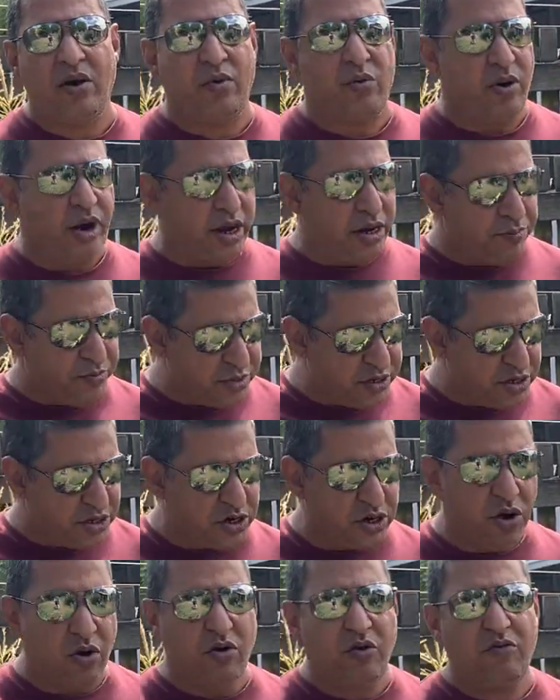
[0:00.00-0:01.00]
right, put a
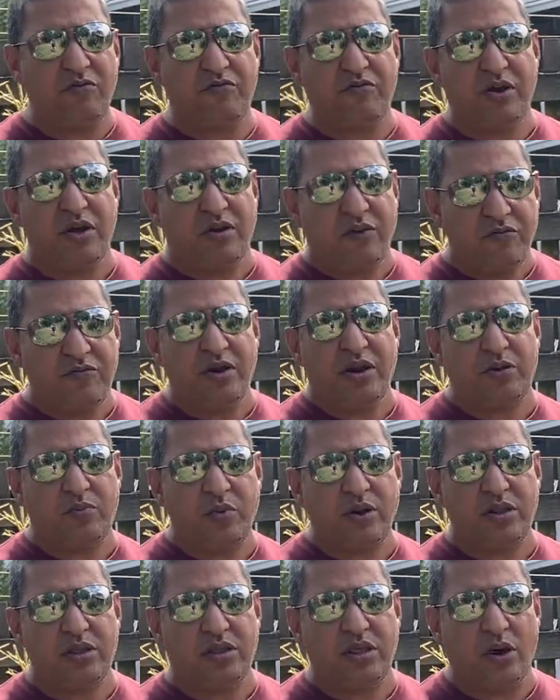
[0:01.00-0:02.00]
stove, fill it
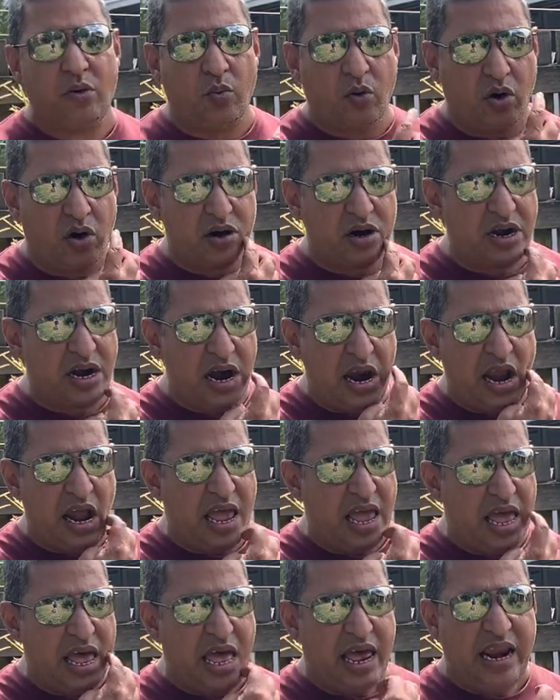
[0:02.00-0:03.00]
with water,
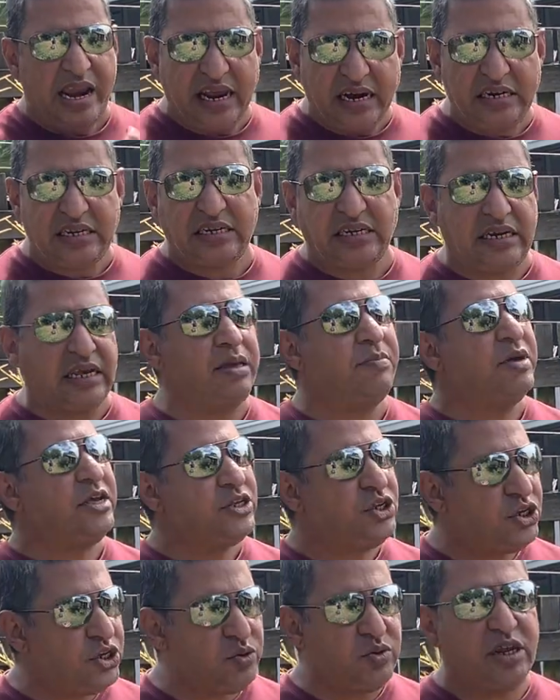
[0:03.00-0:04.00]
let it steam. As
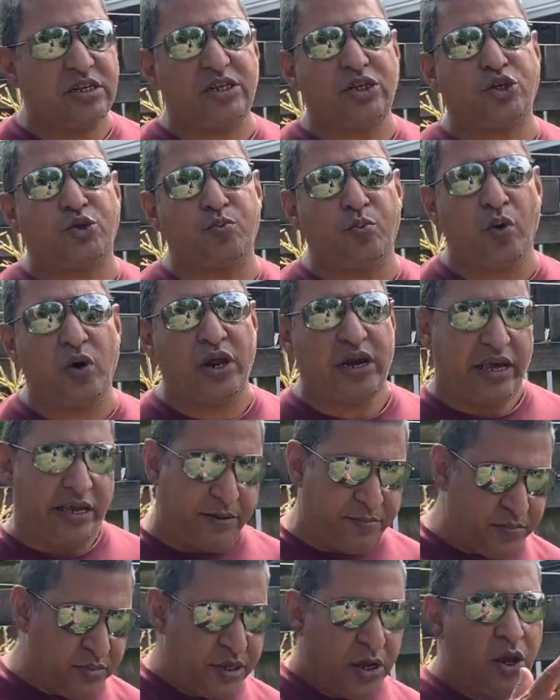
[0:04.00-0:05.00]
soon as it's boiling,
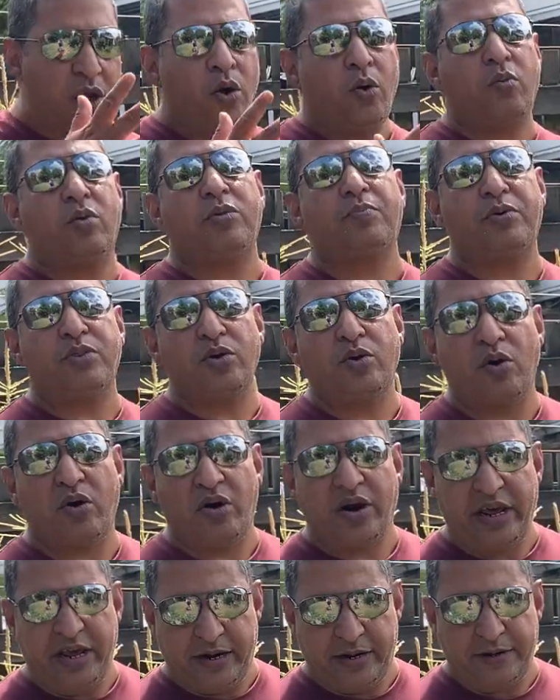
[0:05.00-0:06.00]
we'll put the
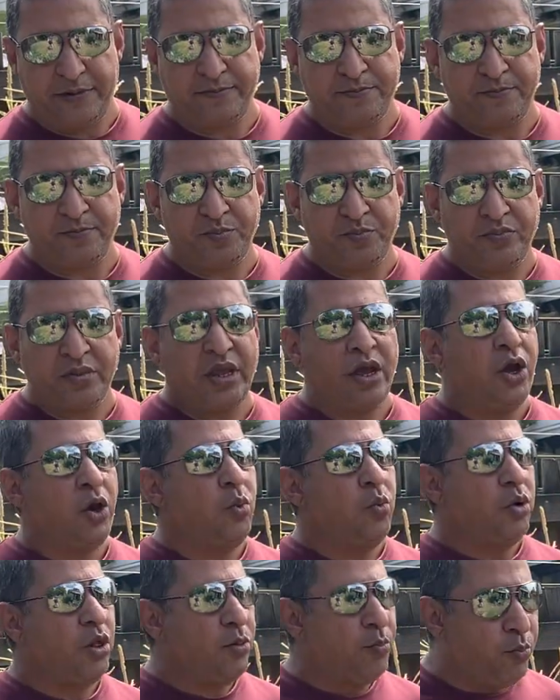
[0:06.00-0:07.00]
corn in.
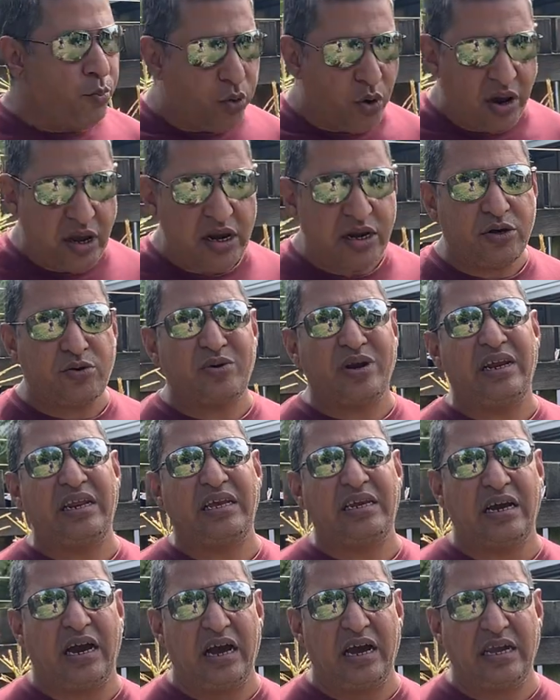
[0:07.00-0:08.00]
We'll boil it
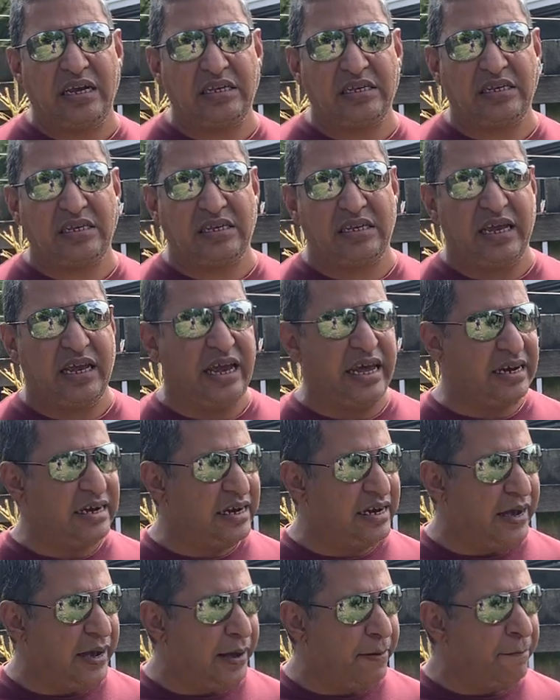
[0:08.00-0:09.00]
really nice,
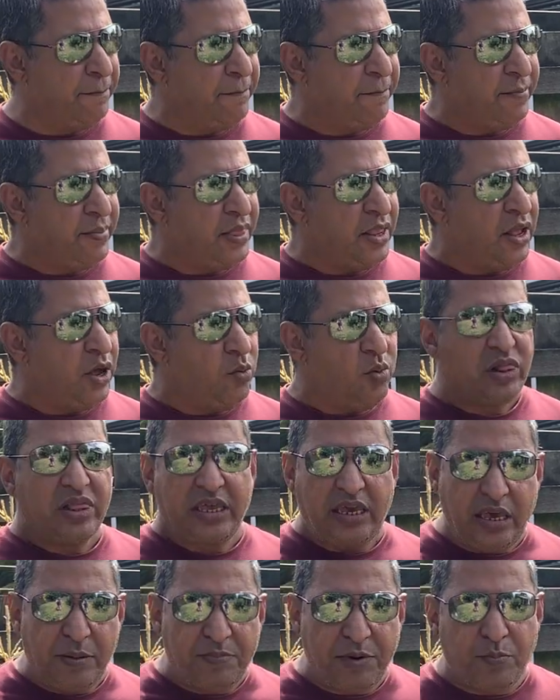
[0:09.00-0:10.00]
and we'll
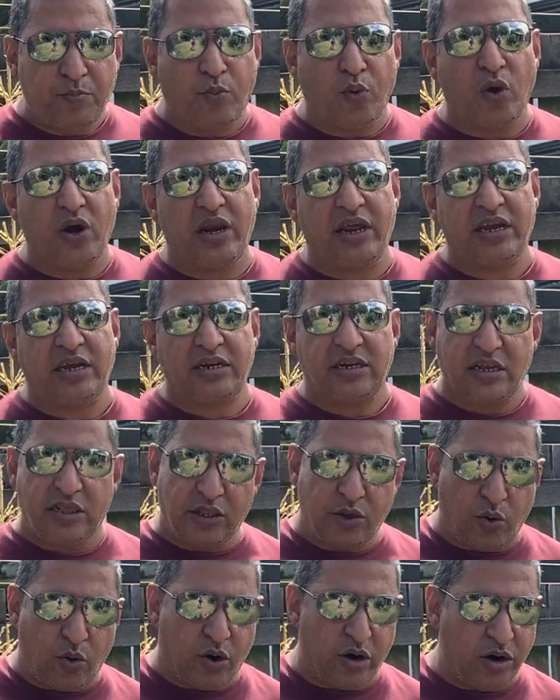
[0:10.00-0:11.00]
keep it boiling until
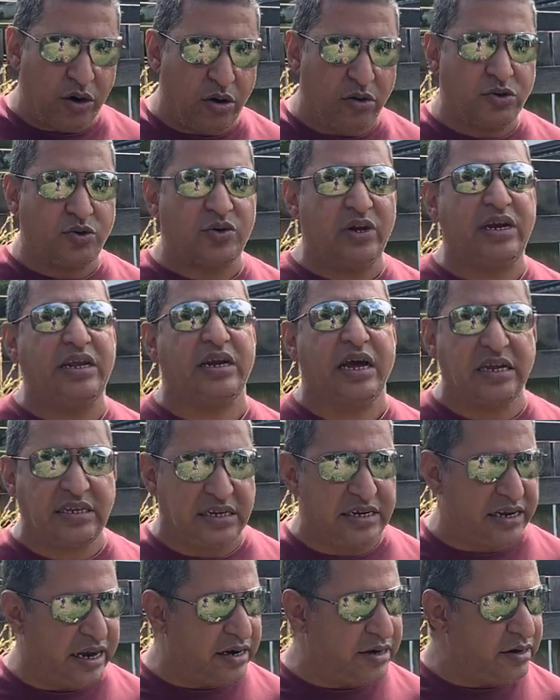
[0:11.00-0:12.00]
the corn goes really nice
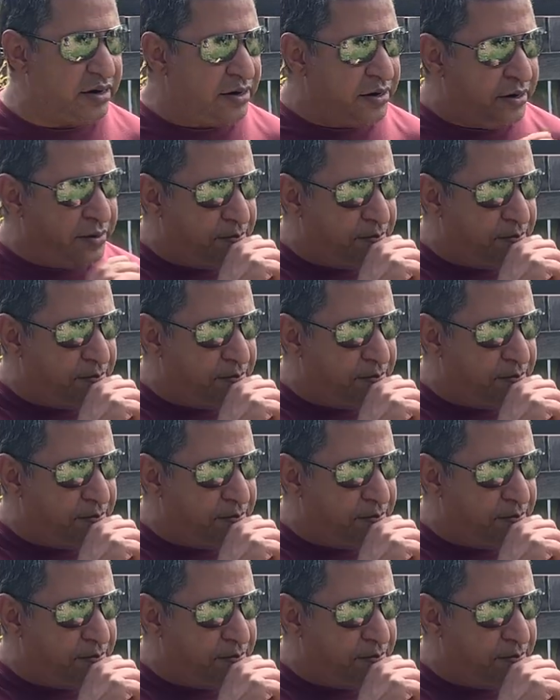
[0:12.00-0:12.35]
and tender.